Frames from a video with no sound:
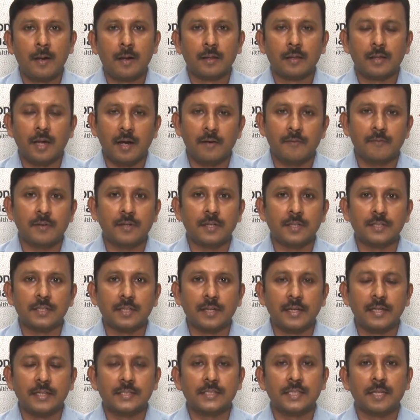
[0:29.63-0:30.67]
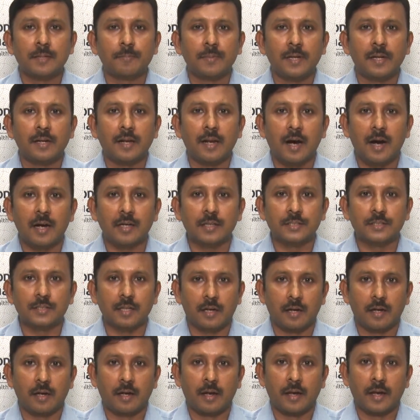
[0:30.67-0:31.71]
Taiwan is a reasonably large
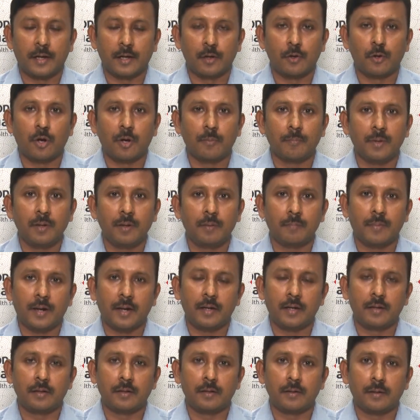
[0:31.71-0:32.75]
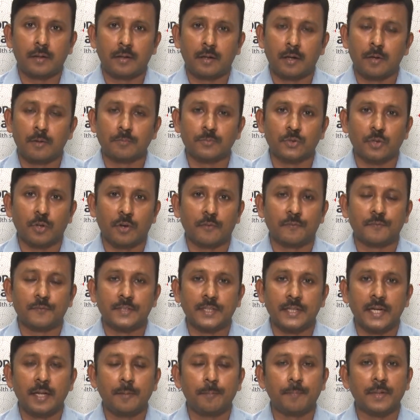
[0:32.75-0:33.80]
economy by terms of
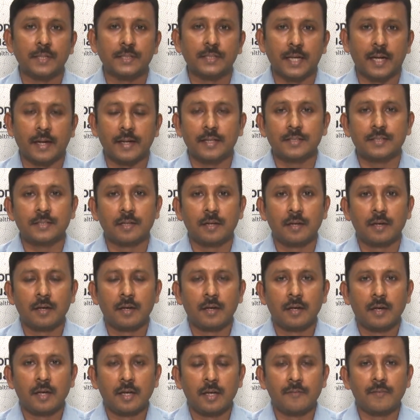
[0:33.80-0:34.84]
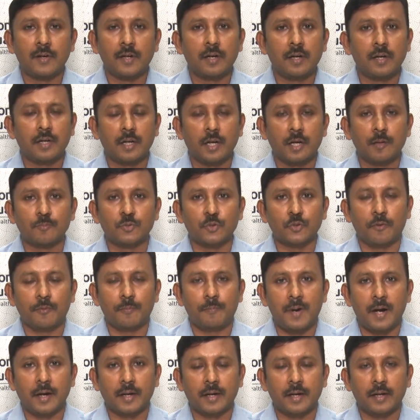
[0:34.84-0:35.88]
GDP size. Even in terms of
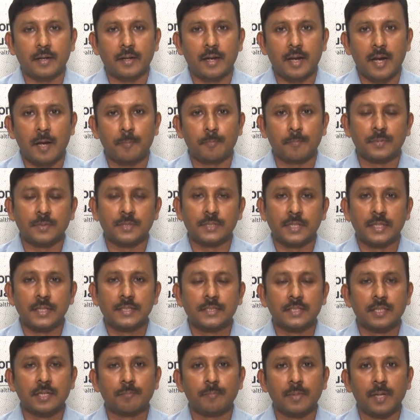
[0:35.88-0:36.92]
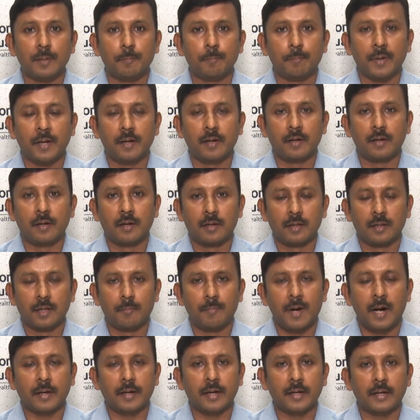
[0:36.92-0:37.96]
market cap is reasonably big. The
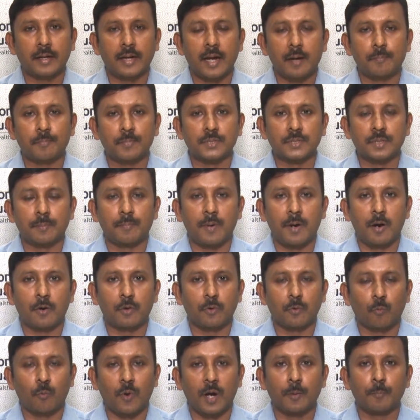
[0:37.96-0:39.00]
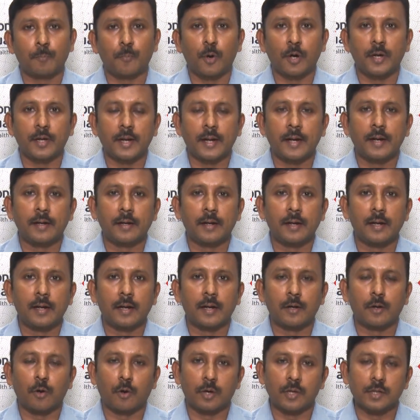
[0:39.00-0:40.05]
market cap is about $1.8
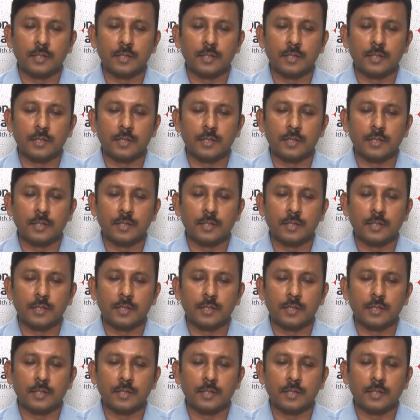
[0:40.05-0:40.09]
trillion.